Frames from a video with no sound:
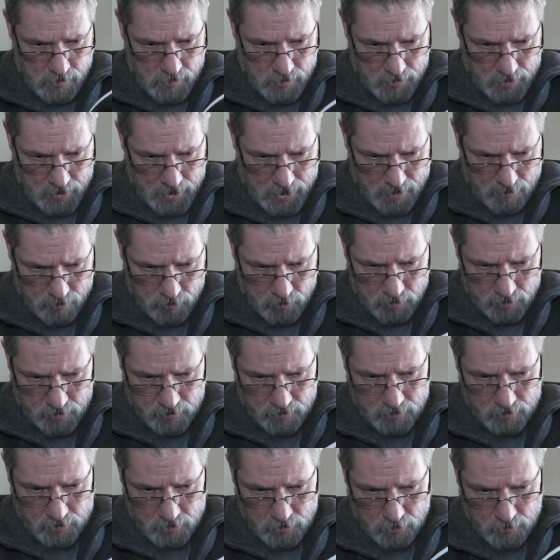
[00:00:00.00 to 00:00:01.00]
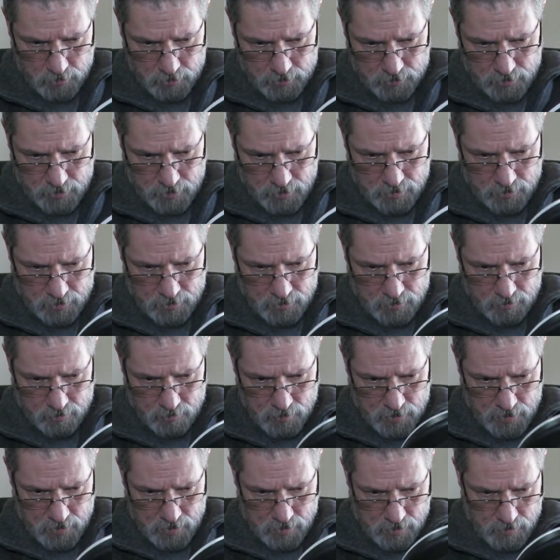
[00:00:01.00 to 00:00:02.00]
camera, so it's not going to
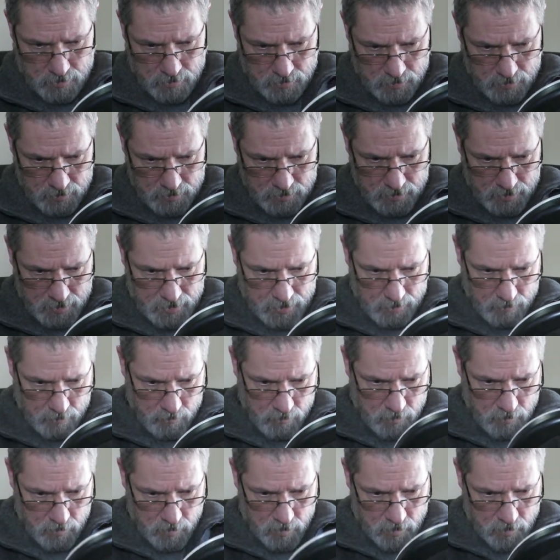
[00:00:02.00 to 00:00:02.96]
be the same.